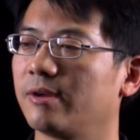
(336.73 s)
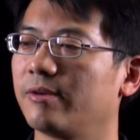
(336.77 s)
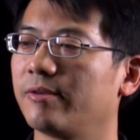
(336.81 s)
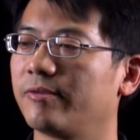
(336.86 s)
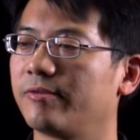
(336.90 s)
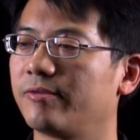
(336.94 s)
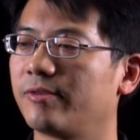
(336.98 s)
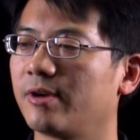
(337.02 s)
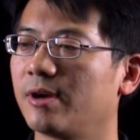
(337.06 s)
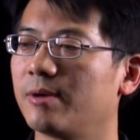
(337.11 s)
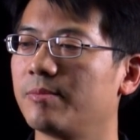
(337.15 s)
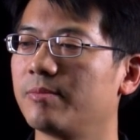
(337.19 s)

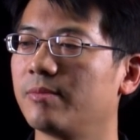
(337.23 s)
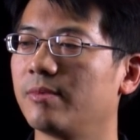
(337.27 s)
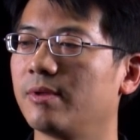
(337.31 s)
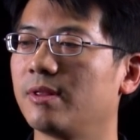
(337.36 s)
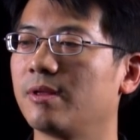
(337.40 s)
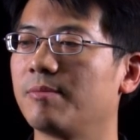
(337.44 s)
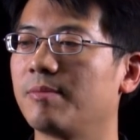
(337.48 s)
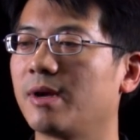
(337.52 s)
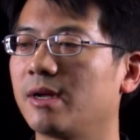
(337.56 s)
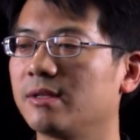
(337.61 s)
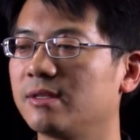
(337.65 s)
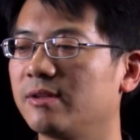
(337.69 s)
from the
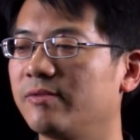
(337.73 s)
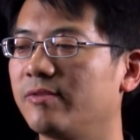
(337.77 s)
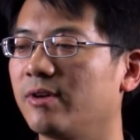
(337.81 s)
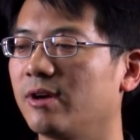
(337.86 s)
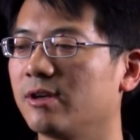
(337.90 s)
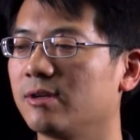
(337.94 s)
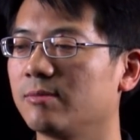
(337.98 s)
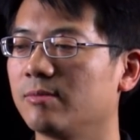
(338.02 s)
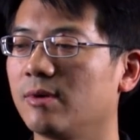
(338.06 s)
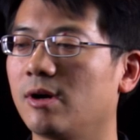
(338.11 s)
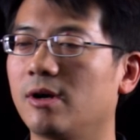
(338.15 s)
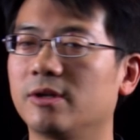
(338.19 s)
mounted
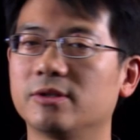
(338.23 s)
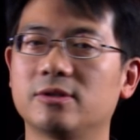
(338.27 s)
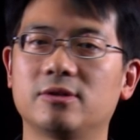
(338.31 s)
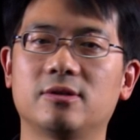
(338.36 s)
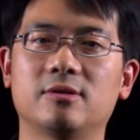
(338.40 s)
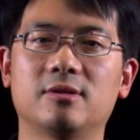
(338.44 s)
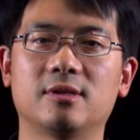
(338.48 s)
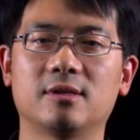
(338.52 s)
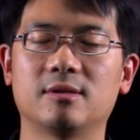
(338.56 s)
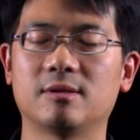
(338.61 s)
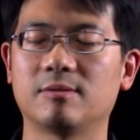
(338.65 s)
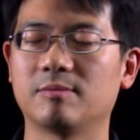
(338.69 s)
volume onto
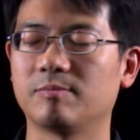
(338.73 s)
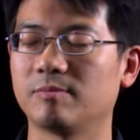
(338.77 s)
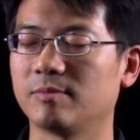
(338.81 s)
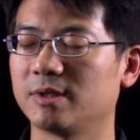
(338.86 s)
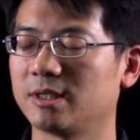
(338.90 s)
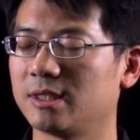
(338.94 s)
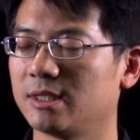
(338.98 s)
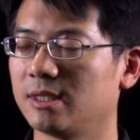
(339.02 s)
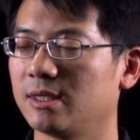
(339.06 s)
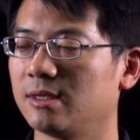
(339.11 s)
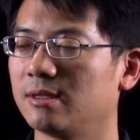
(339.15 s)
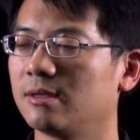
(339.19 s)
the
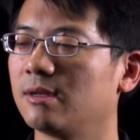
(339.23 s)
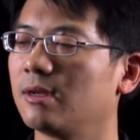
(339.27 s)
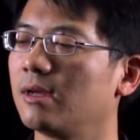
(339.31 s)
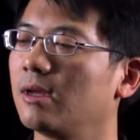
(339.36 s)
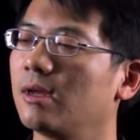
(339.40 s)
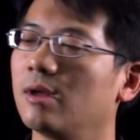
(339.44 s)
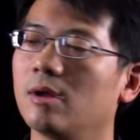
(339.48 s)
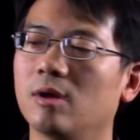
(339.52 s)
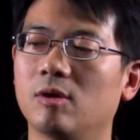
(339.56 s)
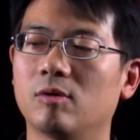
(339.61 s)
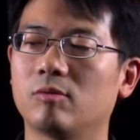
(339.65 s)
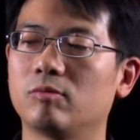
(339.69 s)
machine,
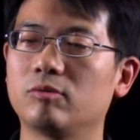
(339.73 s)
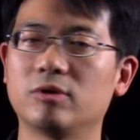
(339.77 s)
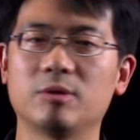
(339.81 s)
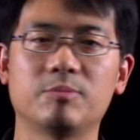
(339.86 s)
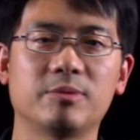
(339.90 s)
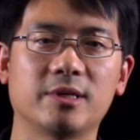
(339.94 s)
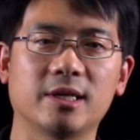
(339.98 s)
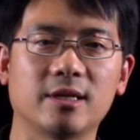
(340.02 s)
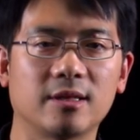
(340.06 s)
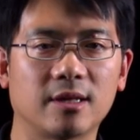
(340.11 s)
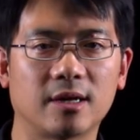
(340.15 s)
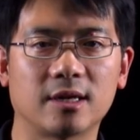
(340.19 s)

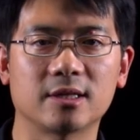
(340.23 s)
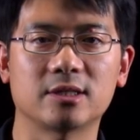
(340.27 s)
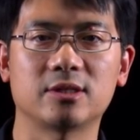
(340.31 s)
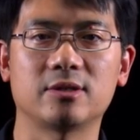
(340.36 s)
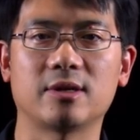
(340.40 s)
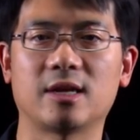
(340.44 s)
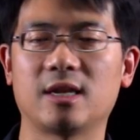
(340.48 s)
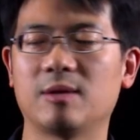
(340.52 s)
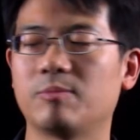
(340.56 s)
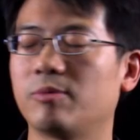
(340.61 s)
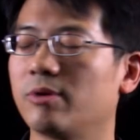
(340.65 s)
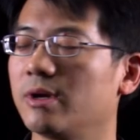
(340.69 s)
replay logs to
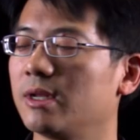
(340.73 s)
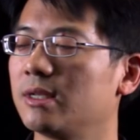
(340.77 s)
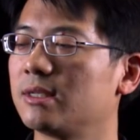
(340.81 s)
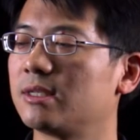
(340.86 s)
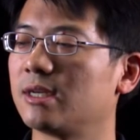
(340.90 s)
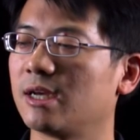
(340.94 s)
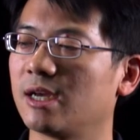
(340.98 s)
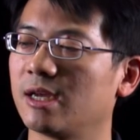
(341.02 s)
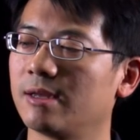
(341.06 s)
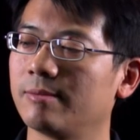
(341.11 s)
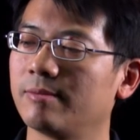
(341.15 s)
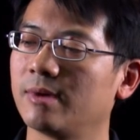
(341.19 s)
any point in
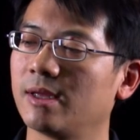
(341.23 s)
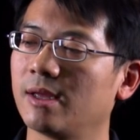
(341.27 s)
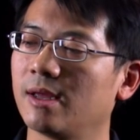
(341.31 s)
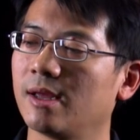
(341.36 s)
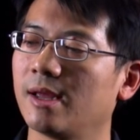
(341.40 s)
time.